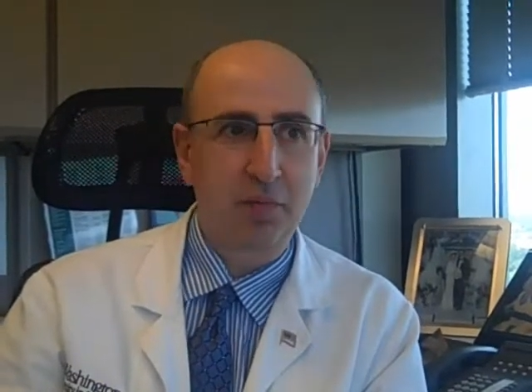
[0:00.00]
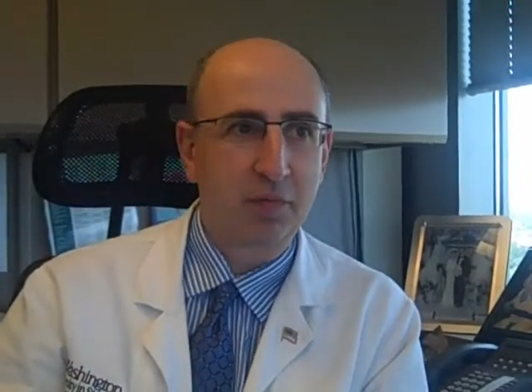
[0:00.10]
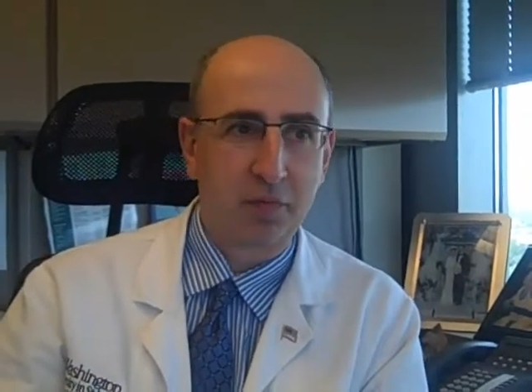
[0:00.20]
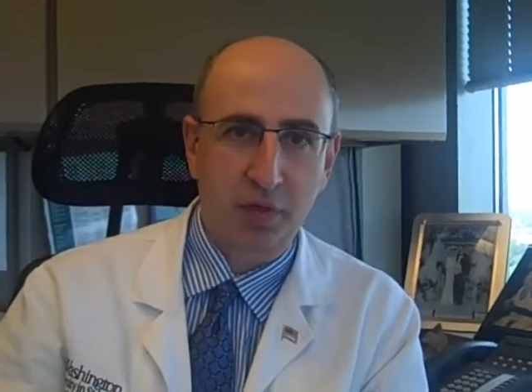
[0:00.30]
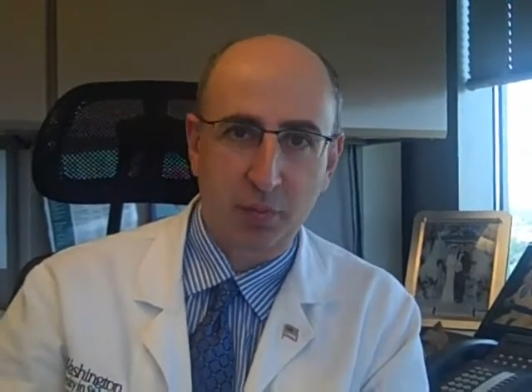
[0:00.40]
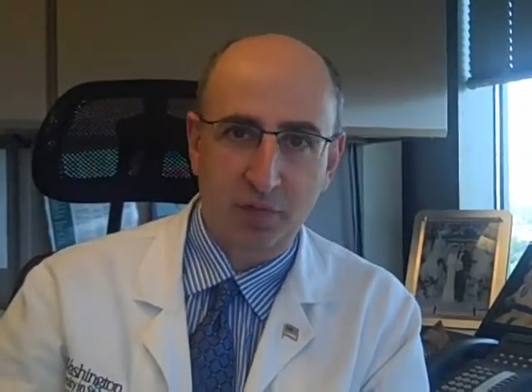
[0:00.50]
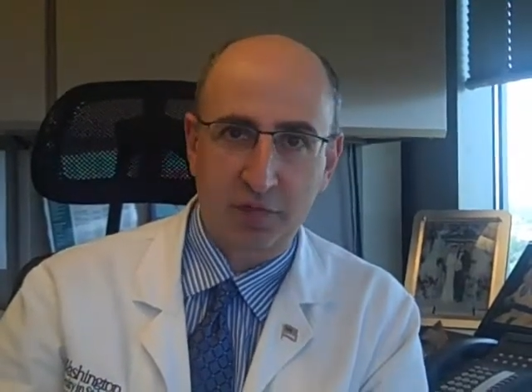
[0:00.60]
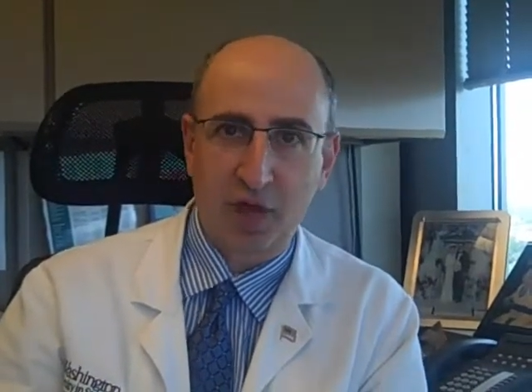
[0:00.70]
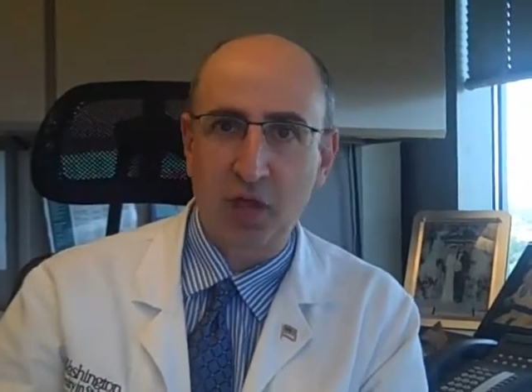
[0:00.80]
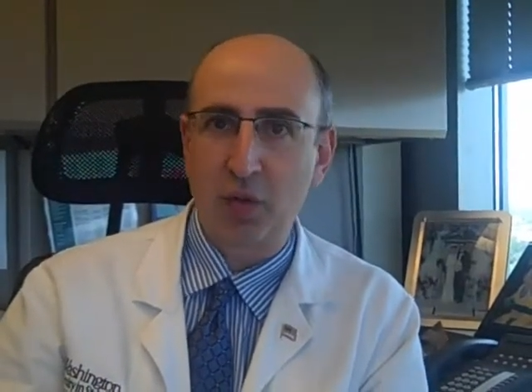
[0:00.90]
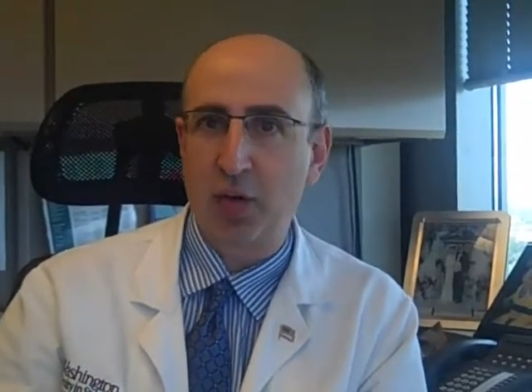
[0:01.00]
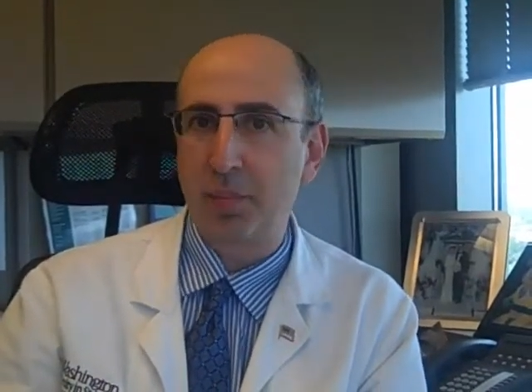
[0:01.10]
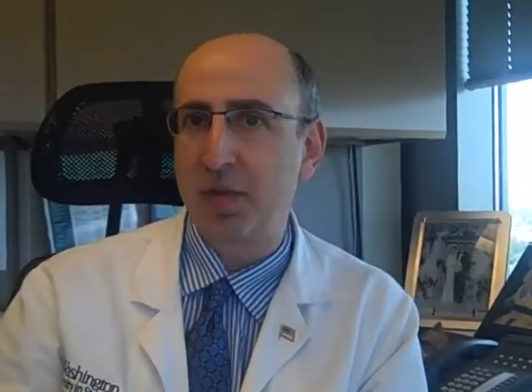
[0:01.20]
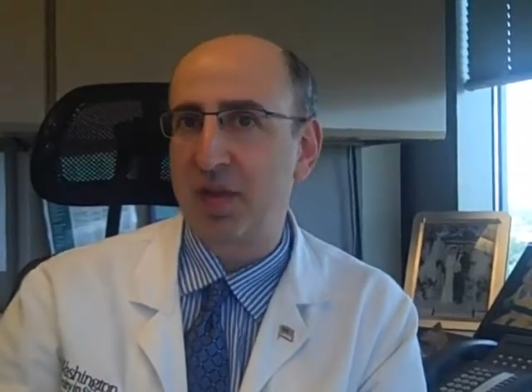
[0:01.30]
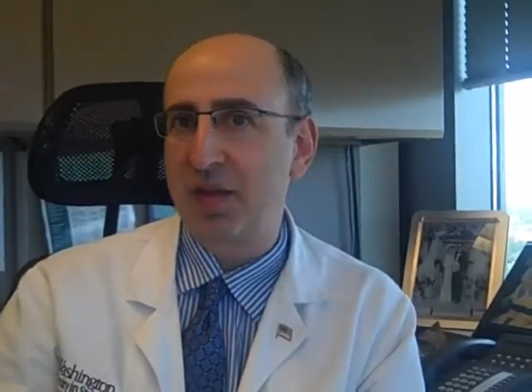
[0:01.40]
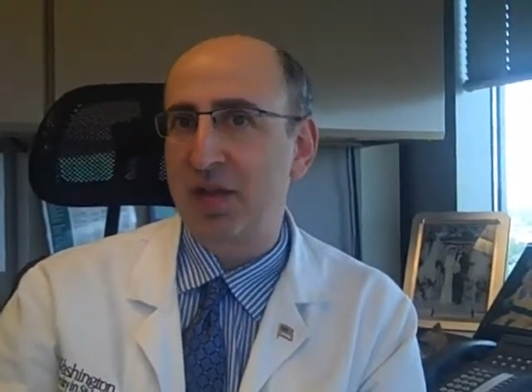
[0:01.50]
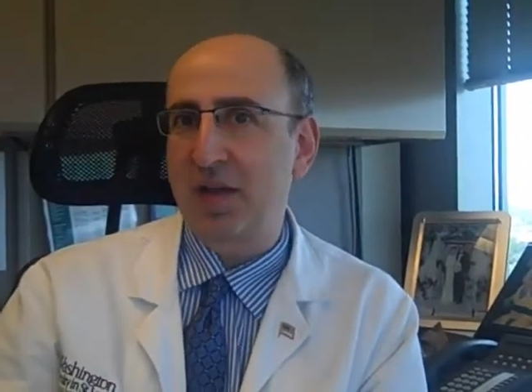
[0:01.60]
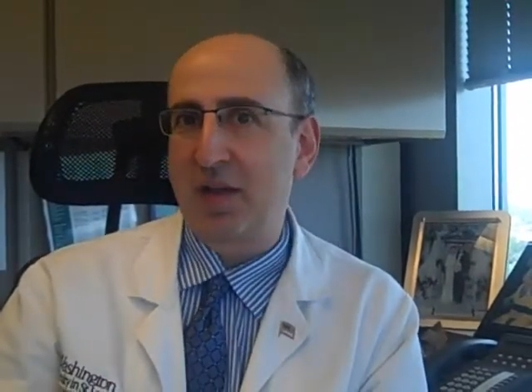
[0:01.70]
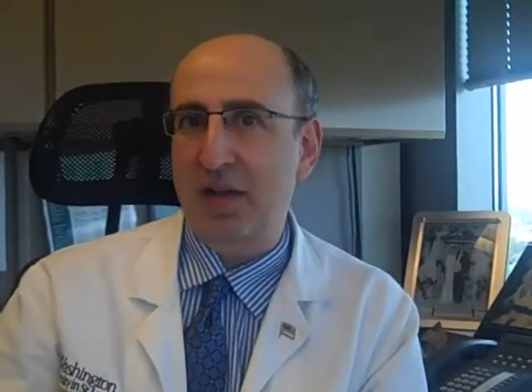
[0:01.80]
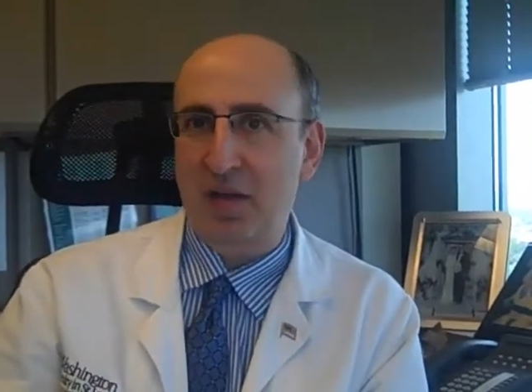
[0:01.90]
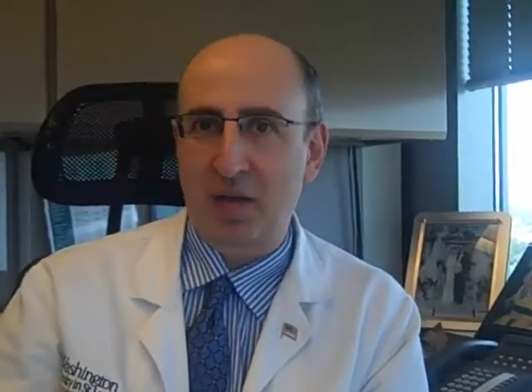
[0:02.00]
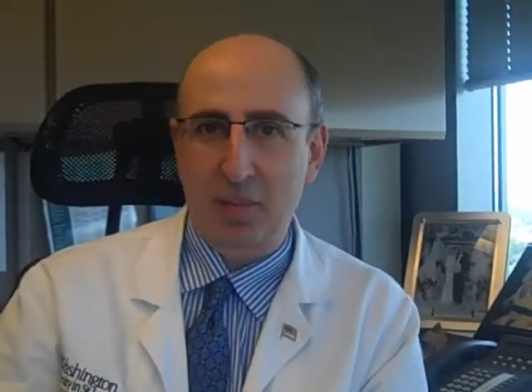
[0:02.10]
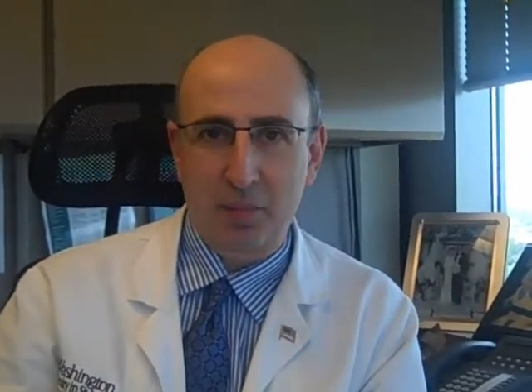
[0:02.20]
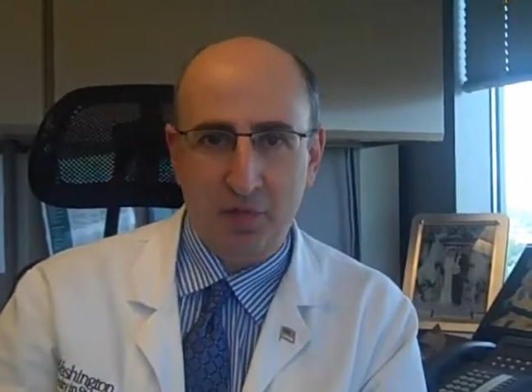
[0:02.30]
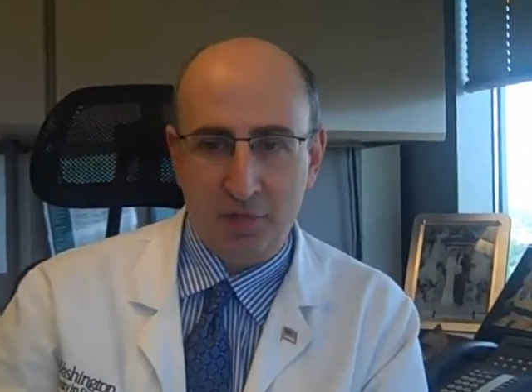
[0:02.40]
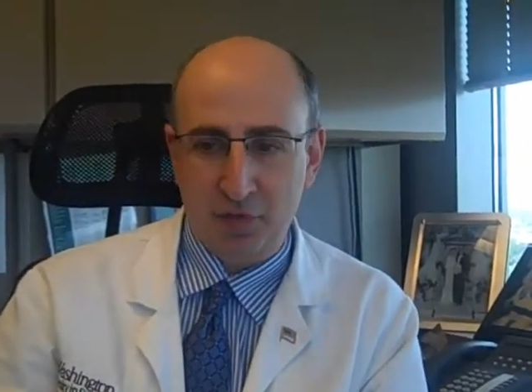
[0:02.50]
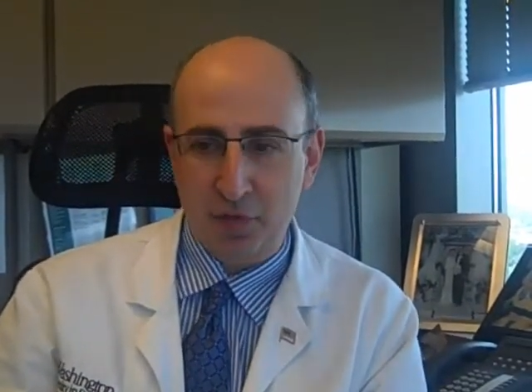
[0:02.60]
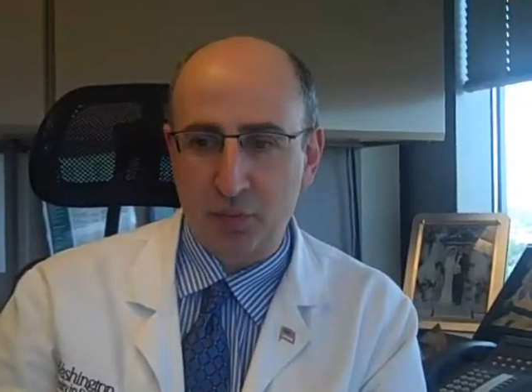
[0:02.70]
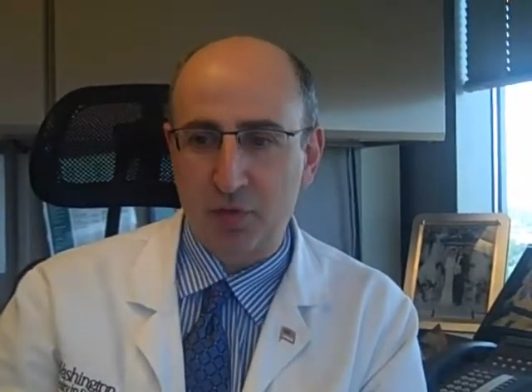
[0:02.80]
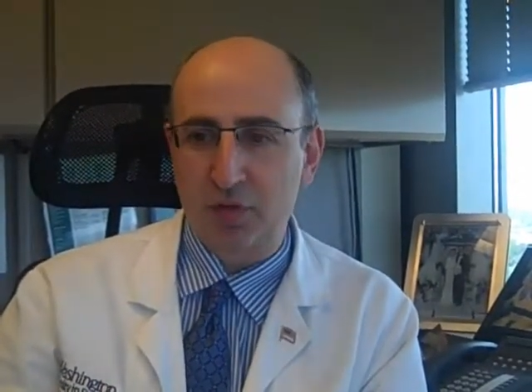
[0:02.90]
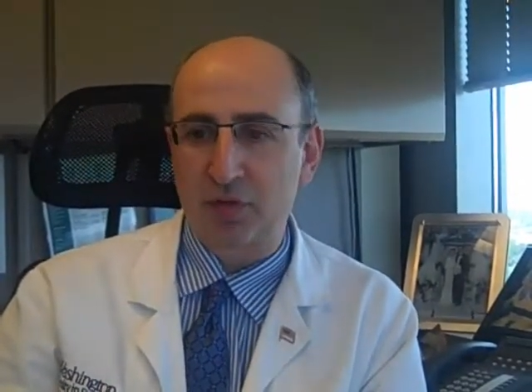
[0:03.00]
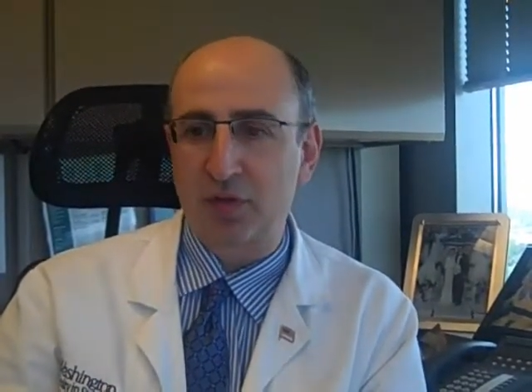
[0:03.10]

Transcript: frequent follow-up, frequent